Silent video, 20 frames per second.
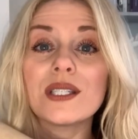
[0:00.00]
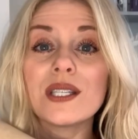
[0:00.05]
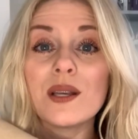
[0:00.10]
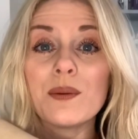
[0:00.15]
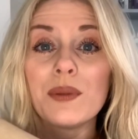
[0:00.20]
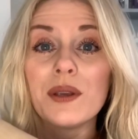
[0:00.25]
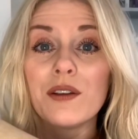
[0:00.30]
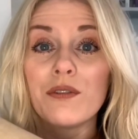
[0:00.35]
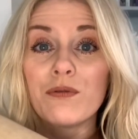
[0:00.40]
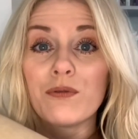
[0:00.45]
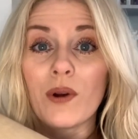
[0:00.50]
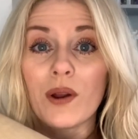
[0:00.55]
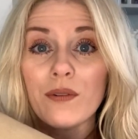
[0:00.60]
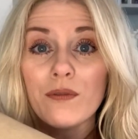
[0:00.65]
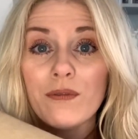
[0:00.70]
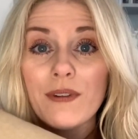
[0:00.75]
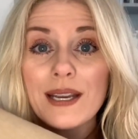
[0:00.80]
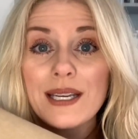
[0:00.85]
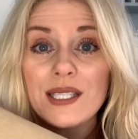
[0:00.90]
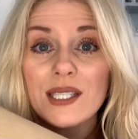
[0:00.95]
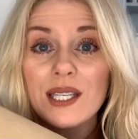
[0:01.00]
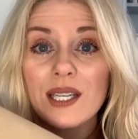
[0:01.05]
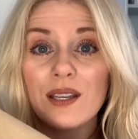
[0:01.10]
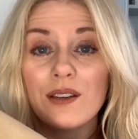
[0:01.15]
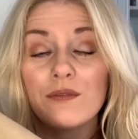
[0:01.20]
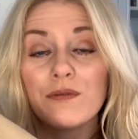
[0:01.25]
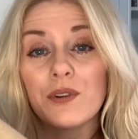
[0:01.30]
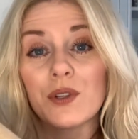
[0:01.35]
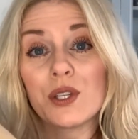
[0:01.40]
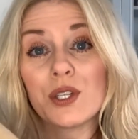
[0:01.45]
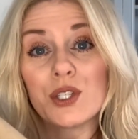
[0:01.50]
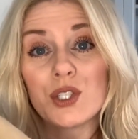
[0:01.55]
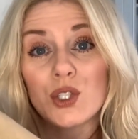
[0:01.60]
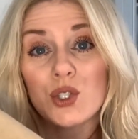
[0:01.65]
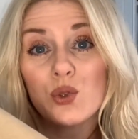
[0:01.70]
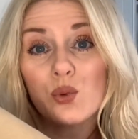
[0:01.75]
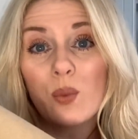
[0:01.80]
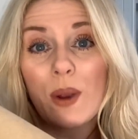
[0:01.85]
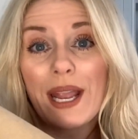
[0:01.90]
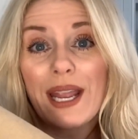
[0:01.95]
to be front facing for the
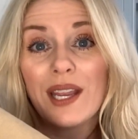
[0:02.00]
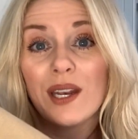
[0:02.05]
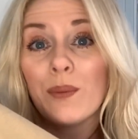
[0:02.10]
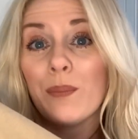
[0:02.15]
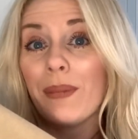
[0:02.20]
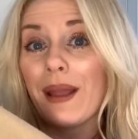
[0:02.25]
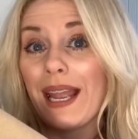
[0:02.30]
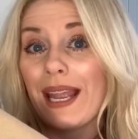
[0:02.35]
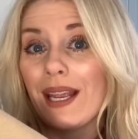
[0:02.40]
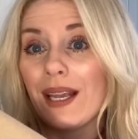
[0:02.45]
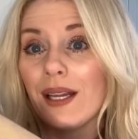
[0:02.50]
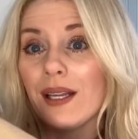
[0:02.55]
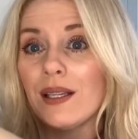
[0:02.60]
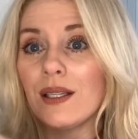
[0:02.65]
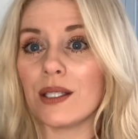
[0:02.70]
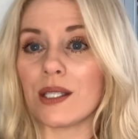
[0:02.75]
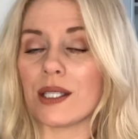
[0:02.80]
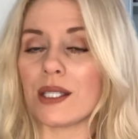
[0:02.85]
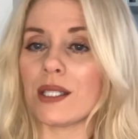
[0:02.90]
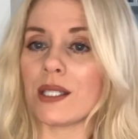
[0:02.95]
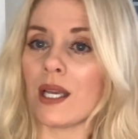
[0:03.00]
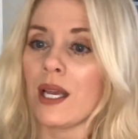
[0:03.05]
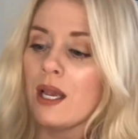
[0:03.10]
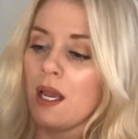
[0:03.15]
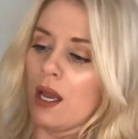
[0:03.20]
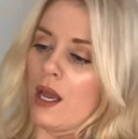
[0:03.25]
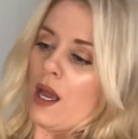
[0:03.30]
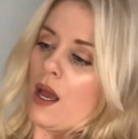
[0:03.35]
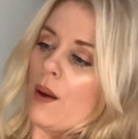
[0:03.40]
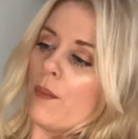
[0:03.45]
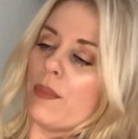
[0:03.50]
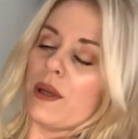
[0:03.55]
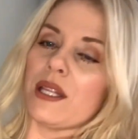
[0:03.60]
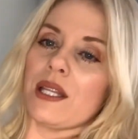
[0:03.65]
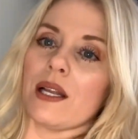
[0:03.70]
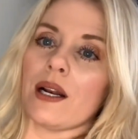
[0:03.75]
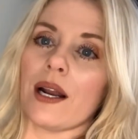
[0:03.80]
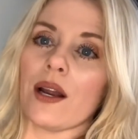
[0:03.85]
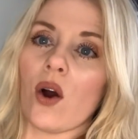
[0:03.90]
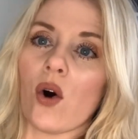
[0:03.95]
suede pants. But
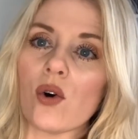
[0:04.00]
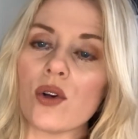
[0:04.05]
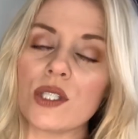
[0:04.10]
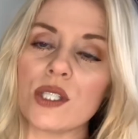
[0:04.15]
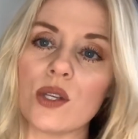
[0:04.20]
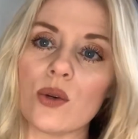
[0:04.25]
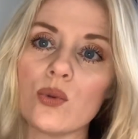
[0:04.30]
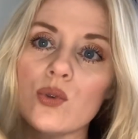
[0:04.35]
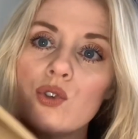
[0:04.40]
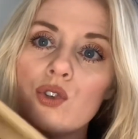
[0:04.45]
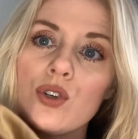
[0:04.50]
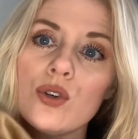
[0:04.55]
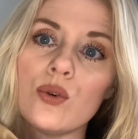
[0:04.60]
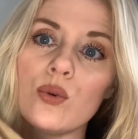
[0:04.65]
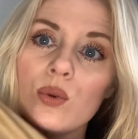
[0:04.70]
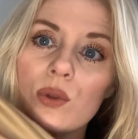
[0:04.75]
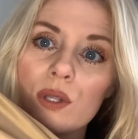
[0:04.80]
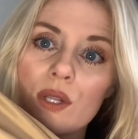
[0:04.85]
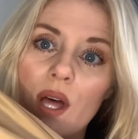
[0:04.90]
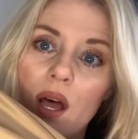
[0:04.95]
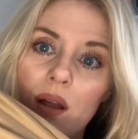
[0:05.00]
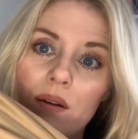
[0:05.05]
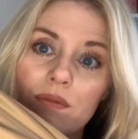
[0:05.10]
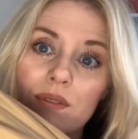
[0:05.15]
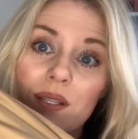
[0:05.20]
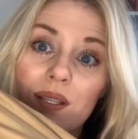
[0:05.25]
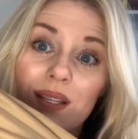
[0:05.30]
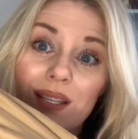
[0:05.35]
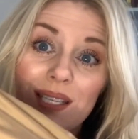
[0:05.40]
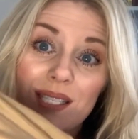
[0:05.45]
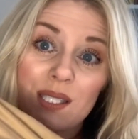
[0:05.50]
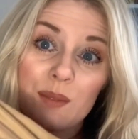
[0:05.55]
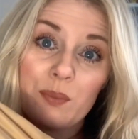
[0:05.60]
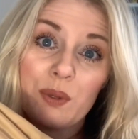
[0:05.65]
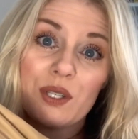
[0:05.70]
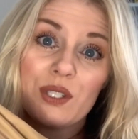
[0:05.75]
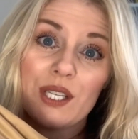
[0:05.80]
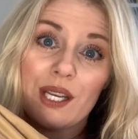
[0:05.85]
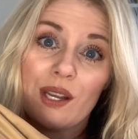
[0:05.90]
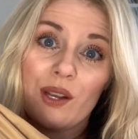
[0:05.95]
then I also do love this
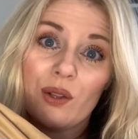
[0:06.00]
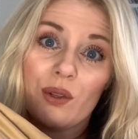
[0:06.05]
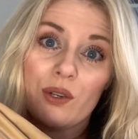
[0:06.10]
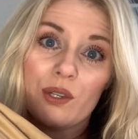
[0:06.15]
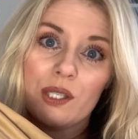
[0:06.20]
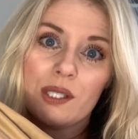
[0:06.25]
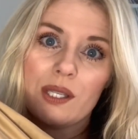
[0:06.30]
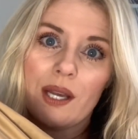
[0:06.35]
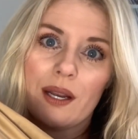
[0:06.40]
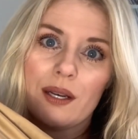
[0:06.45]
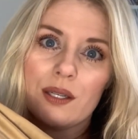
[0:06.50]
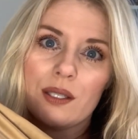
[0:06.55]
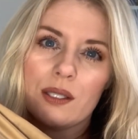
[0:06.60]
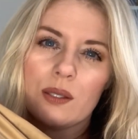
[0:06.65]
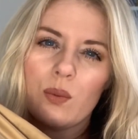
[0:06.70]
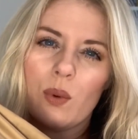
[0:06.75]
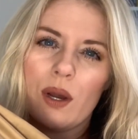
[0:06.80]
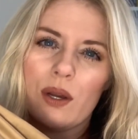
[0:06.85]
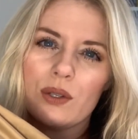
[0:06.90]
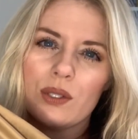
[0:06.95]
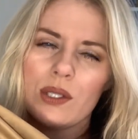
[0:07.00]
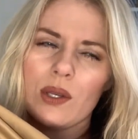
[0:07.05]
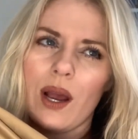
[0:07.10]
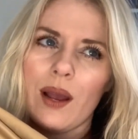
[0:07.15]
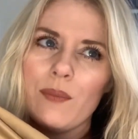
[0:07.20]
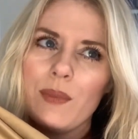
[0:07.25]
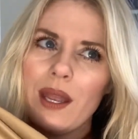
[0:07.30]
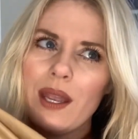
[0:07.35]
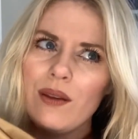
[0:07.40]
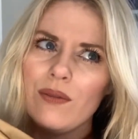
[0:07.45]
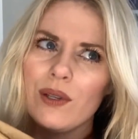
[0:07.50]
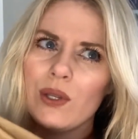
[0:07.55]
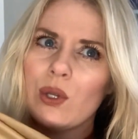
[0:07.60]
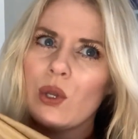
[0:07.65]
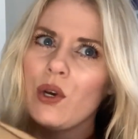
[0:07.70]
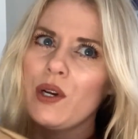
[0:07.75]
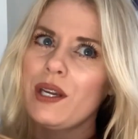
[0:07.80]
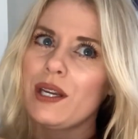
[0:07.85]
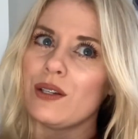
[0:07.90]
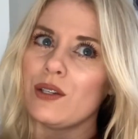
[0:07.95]
particular side as well. So I may even
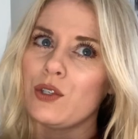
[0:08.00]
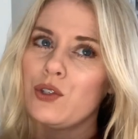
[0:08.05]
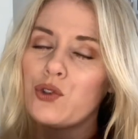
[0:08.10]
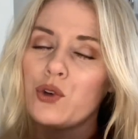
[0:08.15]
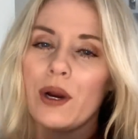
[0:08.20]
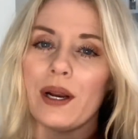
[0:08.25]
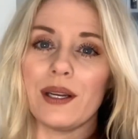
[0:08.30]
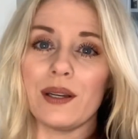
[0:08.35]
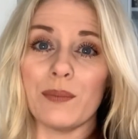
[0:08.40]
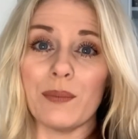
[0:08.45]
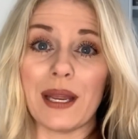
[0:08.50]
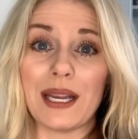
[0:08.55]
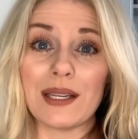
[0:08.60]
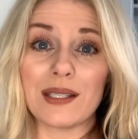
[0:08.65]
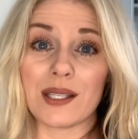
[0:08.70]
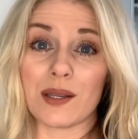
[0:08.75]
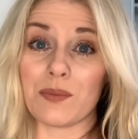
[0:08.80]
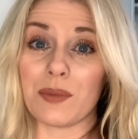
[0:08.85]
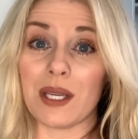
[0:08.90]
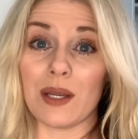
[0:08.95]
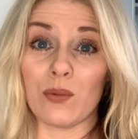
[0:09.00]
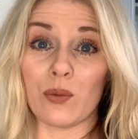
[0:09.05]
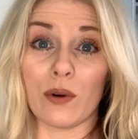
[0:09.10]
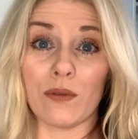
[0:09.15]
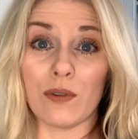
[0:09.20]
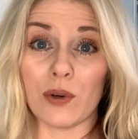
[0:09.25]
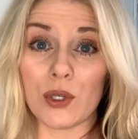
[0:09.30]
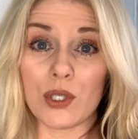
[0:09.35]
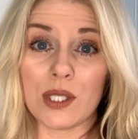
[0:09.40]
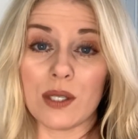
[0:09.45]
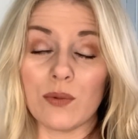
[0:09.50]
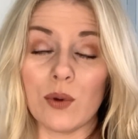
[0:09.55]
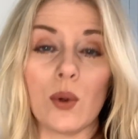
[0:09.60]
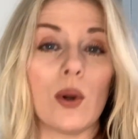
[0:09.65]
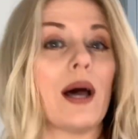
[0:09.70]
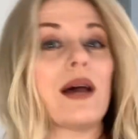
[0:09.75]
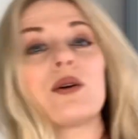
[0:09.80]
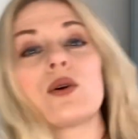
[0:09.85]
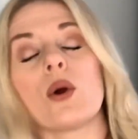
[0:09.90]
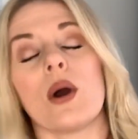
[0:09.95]
look into trying to make something reversible.
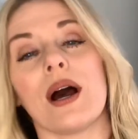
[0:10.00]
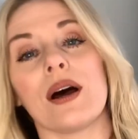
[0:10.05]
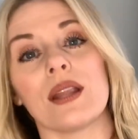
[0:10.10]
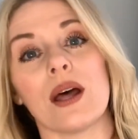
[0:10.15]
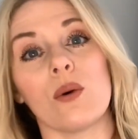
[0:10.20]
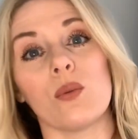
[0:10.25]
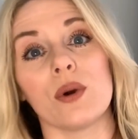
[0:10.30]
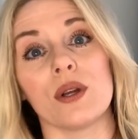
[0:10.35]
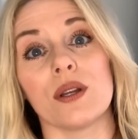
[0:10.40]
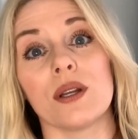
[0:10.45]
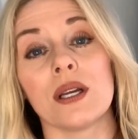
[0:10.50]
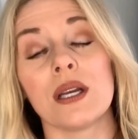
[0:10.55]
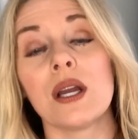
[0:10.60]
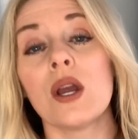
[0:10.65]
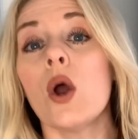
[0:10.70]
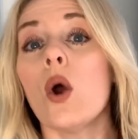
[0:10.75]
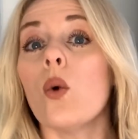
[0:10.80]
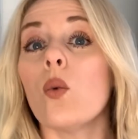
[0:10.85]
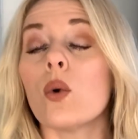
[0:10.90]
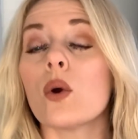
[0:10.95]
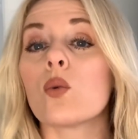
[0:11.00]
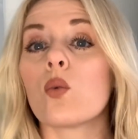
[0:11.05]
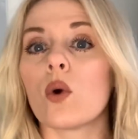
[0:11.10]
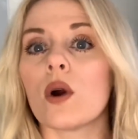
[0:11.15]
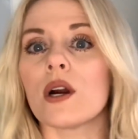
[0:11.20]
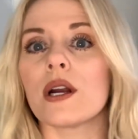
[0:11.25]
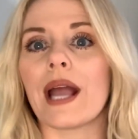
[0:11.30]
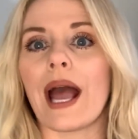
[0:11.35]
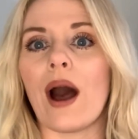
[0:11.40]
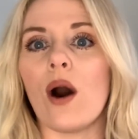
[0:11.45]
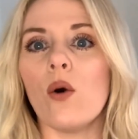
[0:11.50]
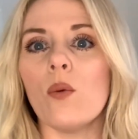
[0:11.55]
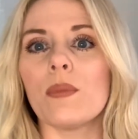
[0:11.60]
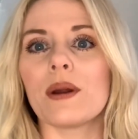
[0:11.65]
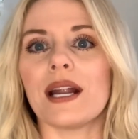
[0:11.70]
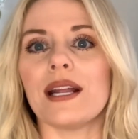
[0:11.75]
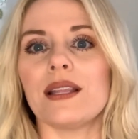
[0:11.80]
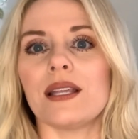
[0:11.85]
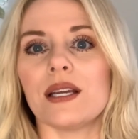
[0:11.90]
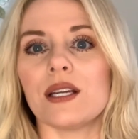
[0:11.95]
I don't know how that would work out, but
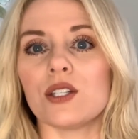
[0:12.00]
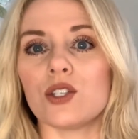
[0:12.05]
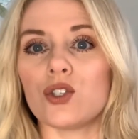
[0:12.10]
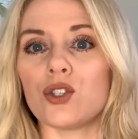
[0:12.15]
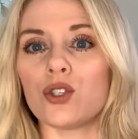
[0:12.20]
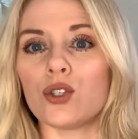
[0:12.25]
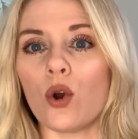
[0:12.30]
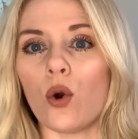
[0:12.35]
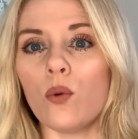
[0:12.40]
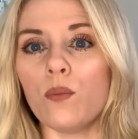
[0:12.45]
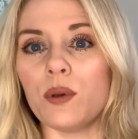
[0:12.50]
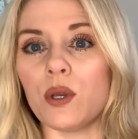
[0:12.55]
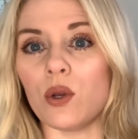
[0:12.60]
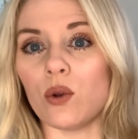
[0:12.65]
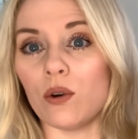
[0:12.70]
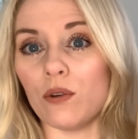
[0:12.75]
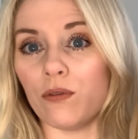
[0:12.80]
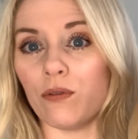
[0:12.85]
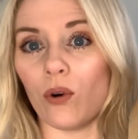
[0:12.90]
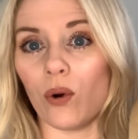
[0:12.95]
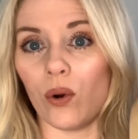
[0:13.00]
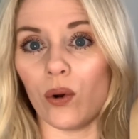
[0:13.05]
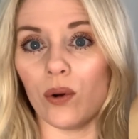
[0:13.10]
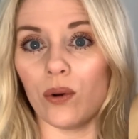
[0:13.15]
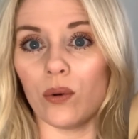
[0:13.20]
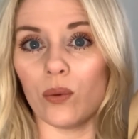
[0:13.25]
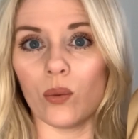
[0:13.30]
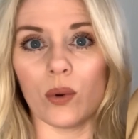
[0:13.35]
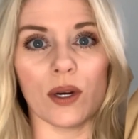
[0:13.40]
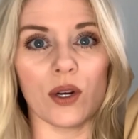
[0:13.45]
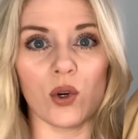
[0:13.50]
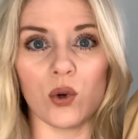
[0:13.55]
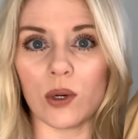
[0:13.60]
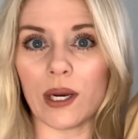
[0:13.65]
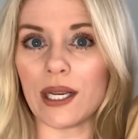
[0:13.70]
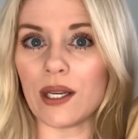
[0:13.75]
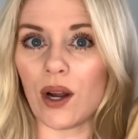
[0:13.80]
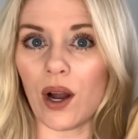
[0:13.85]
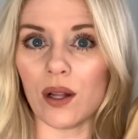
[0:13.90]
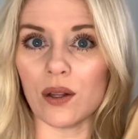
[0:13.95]
I think it's so beautiful. What a
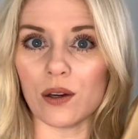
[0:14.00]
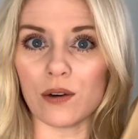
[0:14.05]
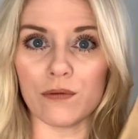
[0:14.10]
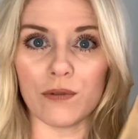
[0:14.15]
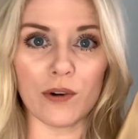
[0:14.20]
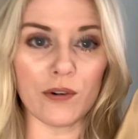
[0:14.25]
great color for